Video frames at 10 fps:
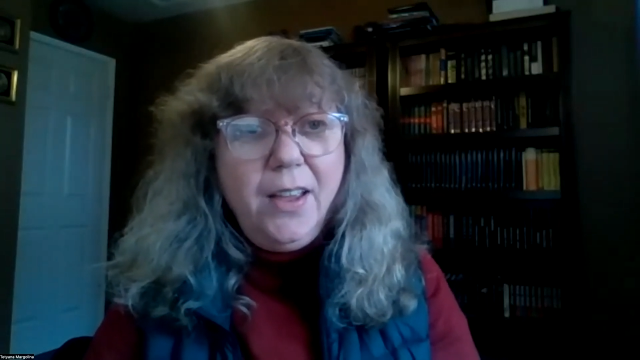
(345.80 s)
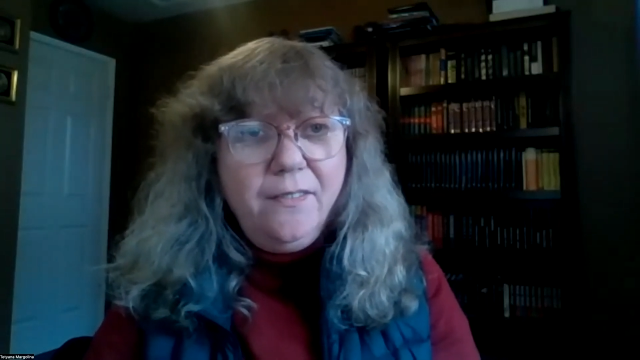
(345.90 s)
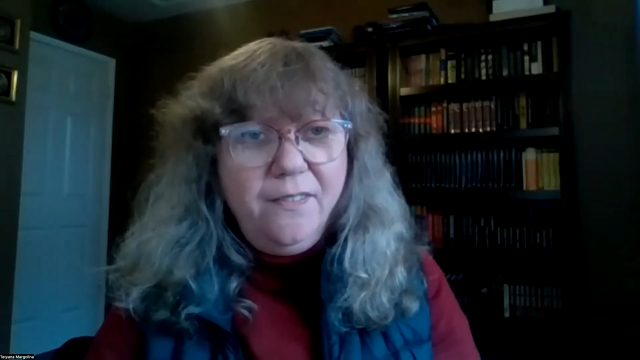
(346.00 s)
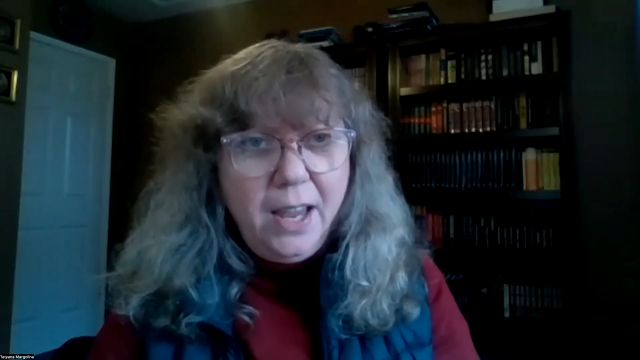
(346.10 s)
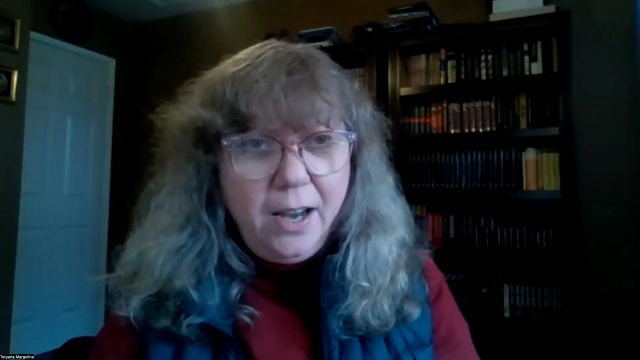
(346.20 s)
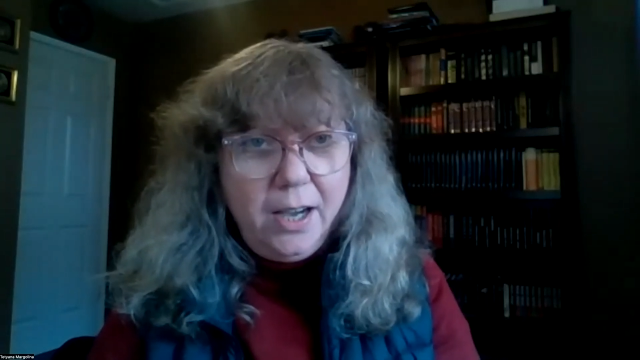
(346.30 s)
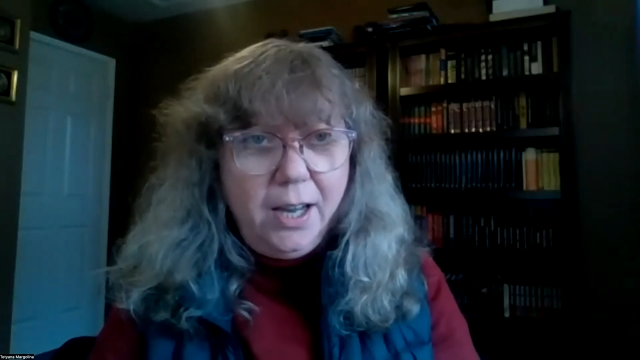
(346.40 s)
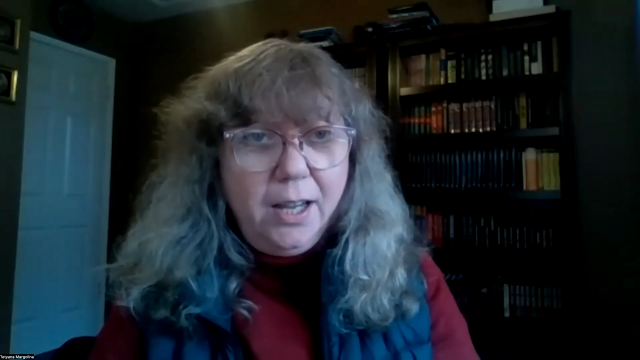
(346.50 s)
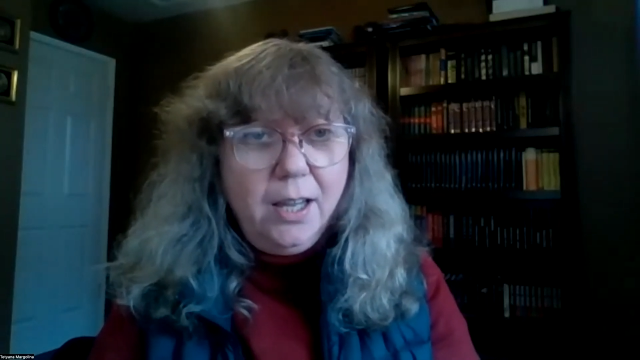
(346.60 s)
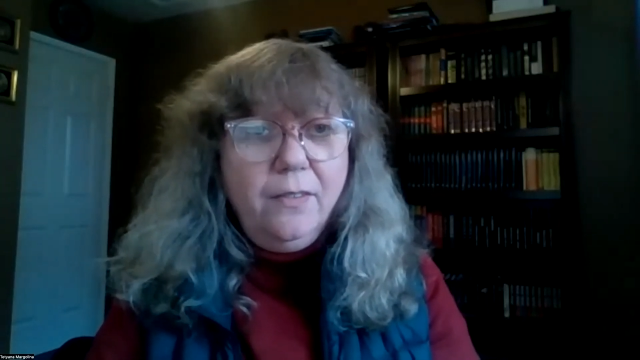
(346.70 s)

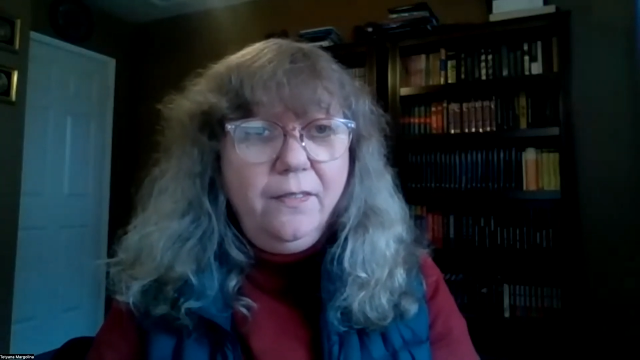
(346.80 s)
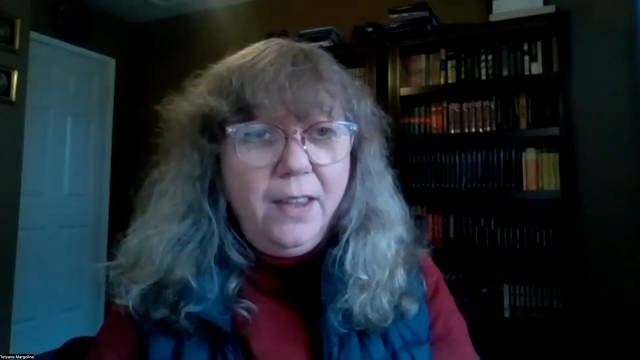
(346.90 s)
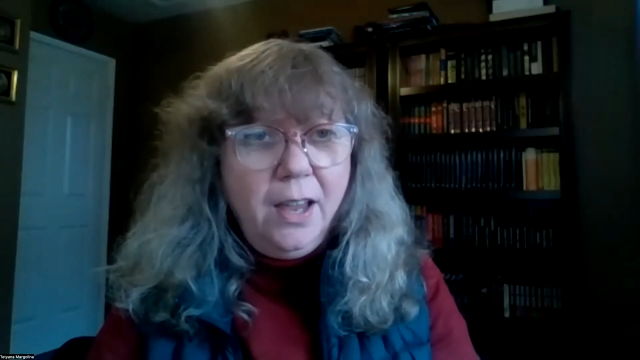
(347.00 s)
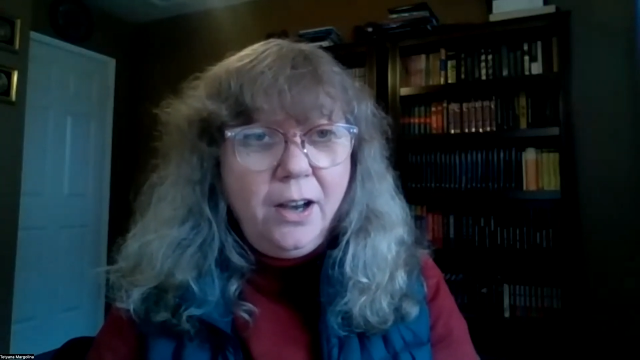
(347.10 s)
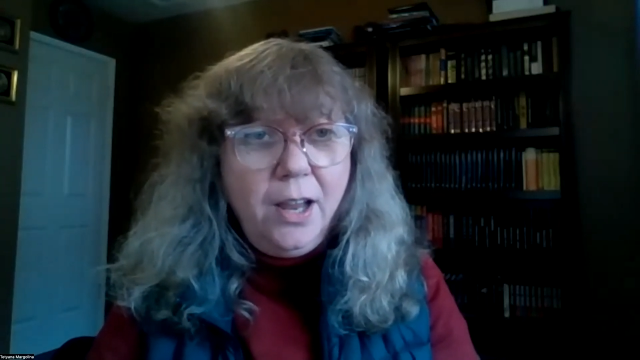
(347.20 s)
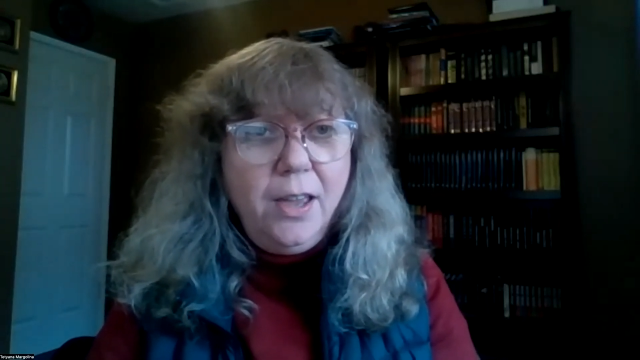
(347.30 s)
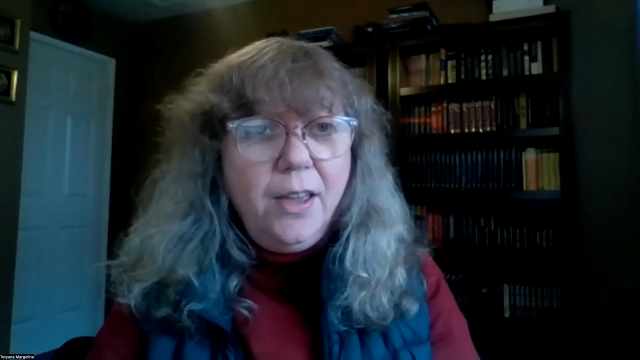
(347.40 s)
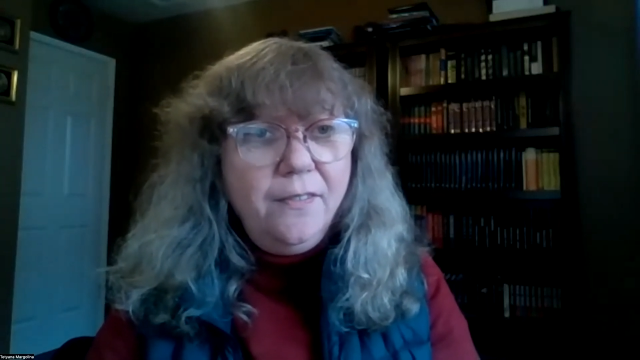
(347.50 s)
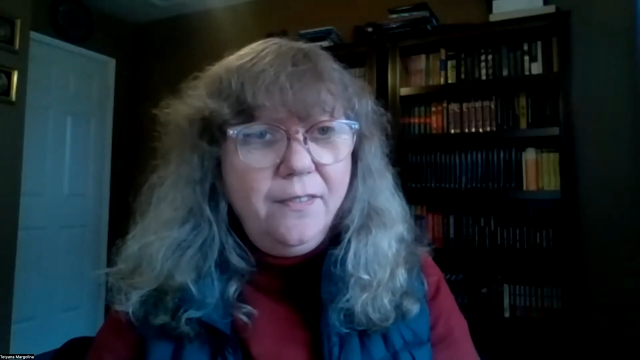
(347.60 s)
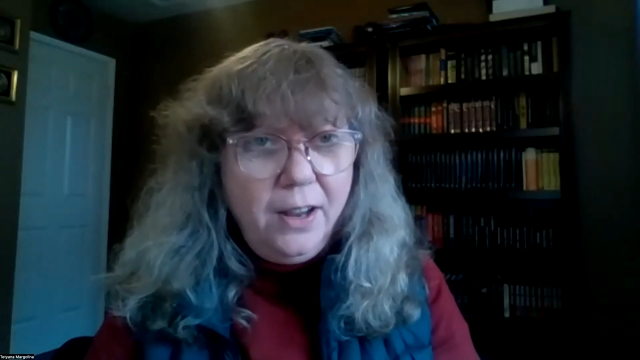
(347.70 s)
very,
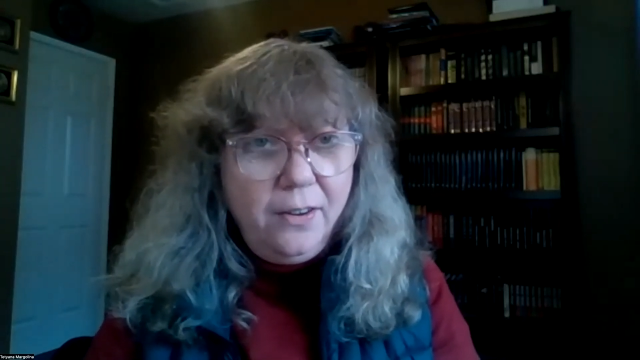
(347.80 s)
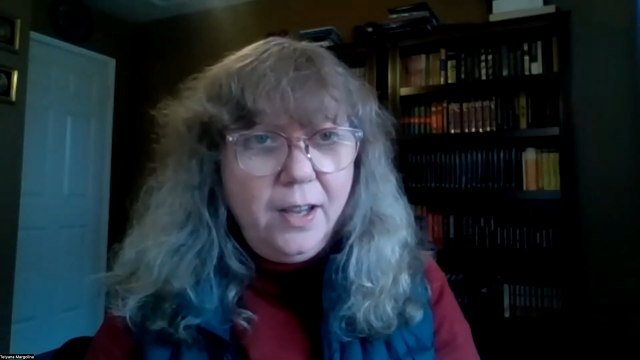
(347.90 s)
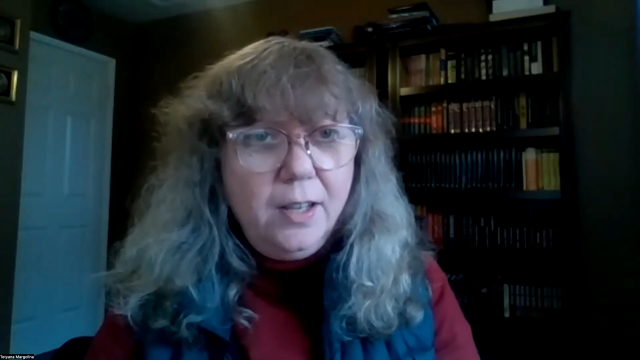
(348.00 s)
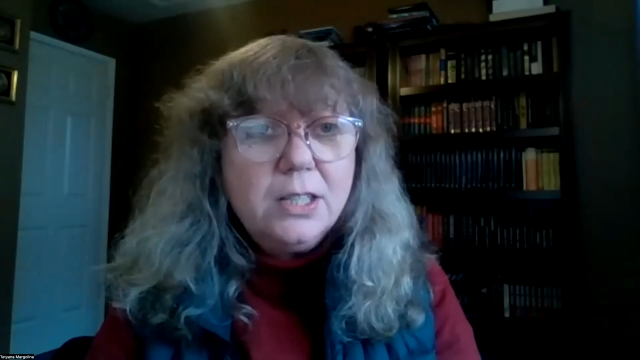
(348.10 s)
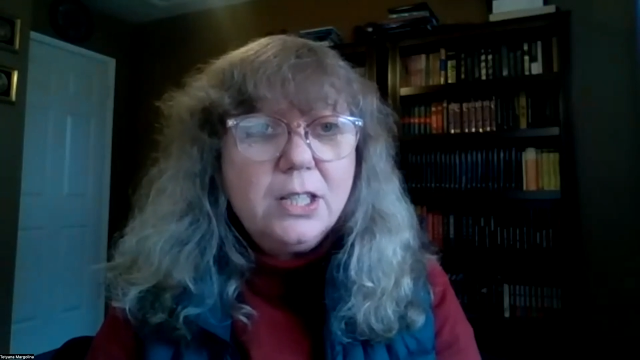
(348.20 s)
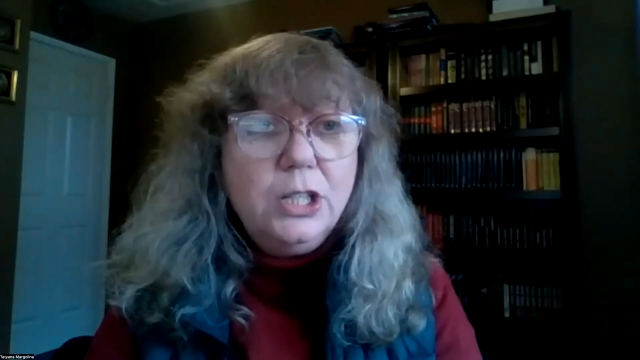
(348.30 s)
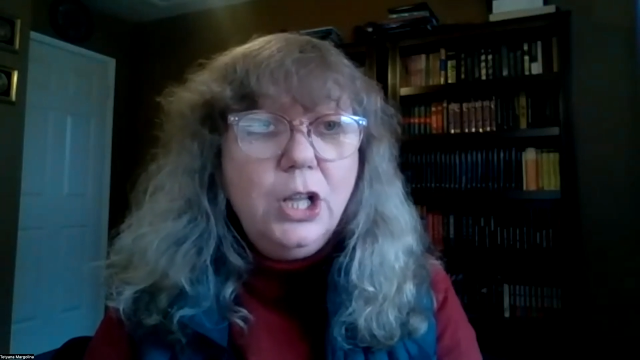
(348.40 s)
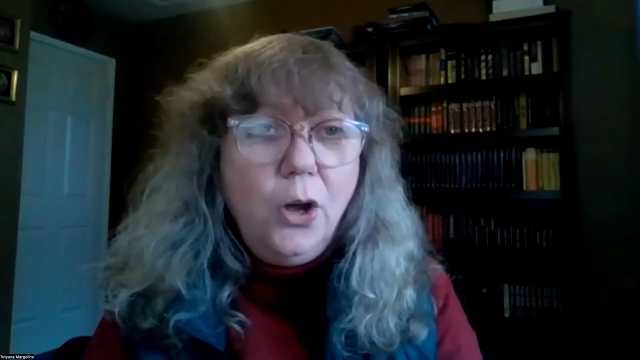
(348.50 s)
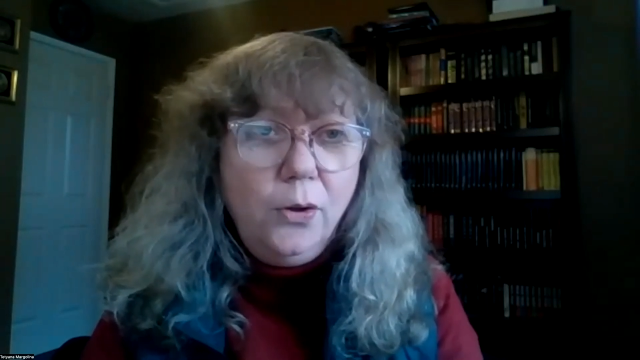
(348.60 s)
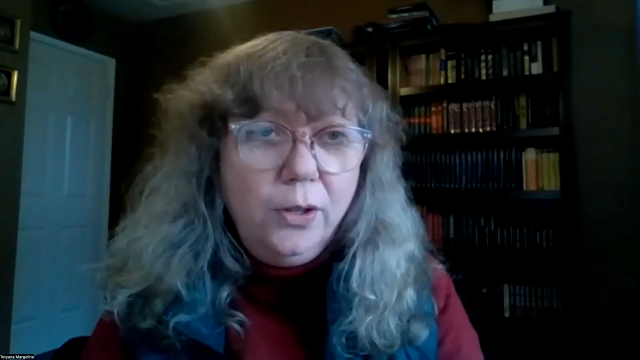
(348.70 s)
very
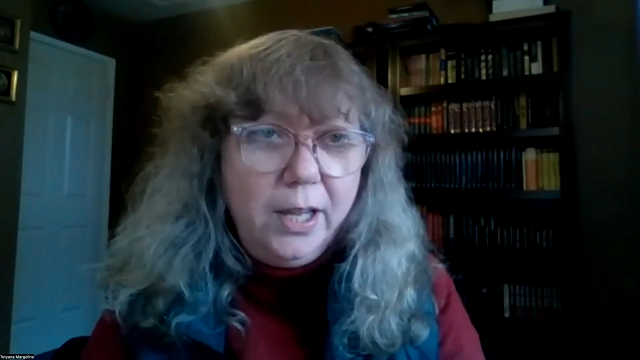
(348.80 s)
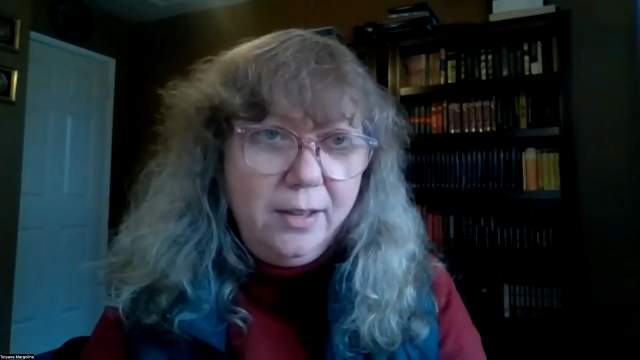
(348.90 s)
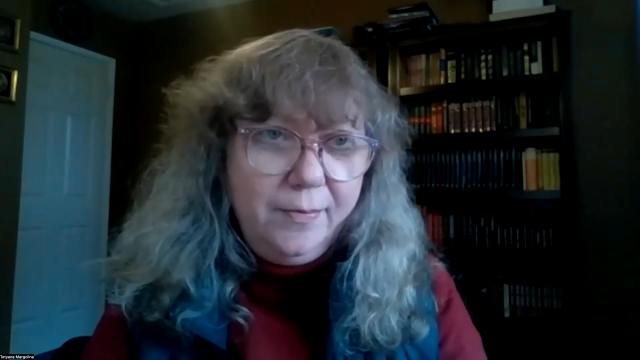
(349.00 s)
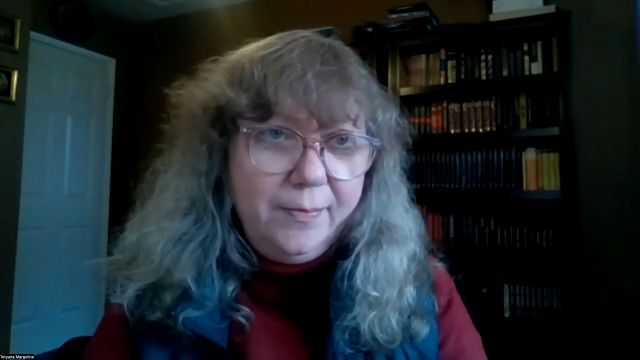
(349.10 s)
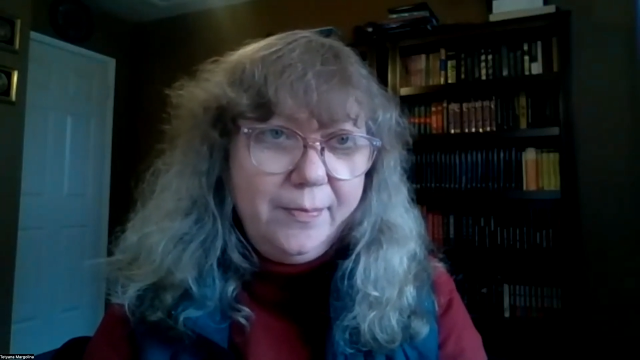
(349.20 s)
slowly.